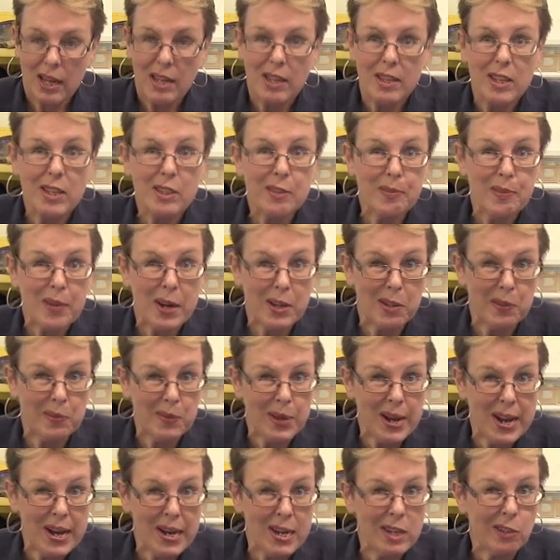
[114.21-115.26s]
This, by the
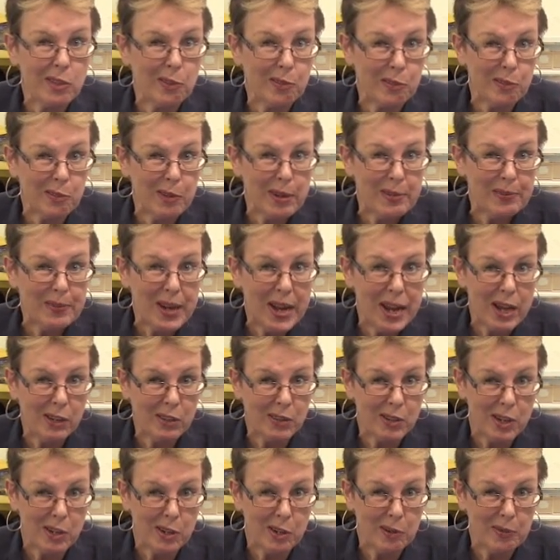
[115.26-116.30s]
way, is a free
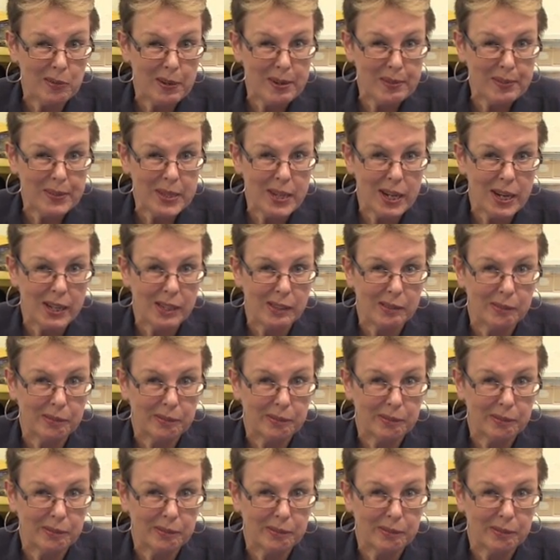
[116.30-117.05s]
pattern on our website.